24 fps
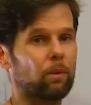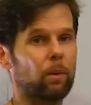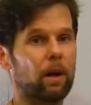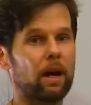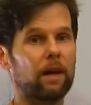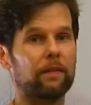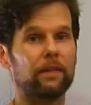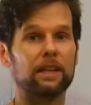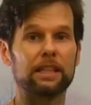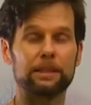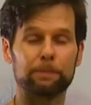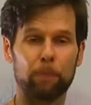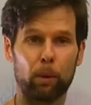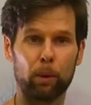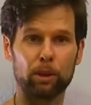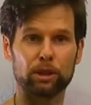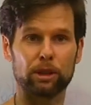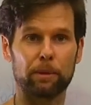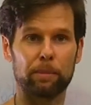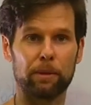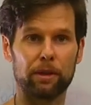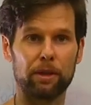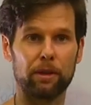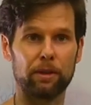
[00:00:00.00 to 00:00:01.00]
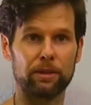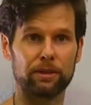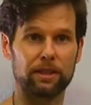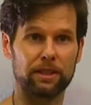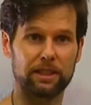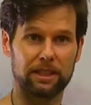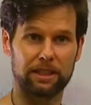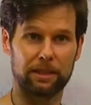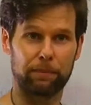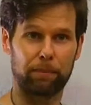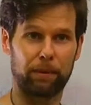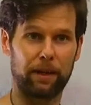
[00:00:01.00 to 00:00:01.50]
where the spores are produced.
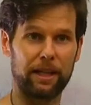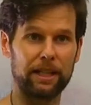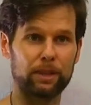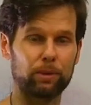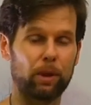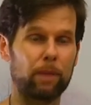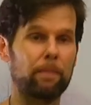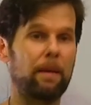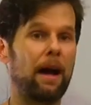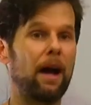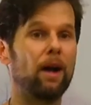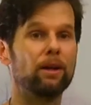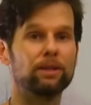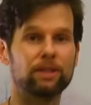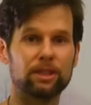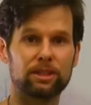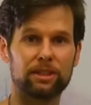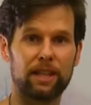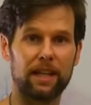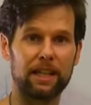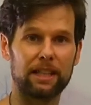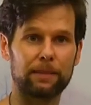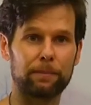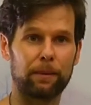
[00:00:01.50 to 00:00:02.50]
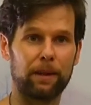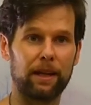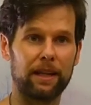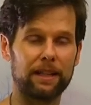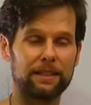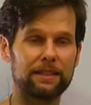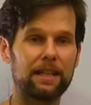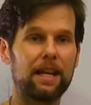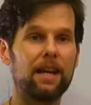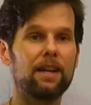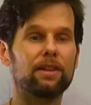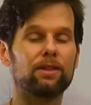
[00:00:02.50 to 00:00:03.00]
This is the place where meiosis takes
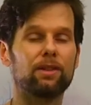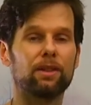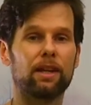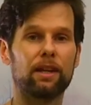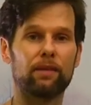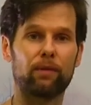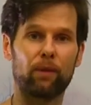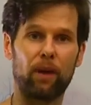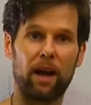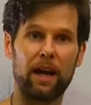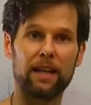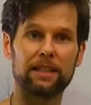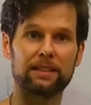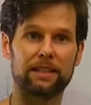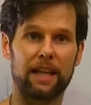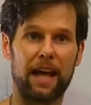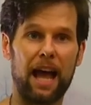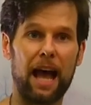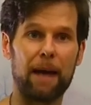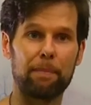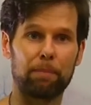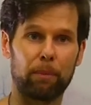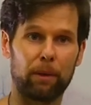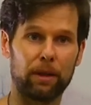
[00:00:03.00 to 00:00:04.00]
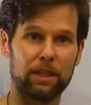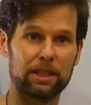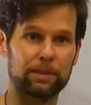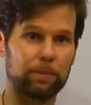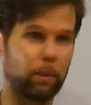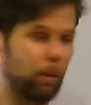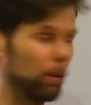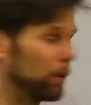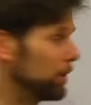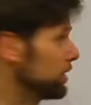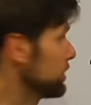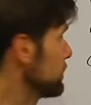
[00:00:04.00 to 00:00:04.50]
place to give rise to haploid
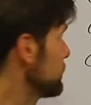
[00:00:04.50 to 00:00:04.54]
spores.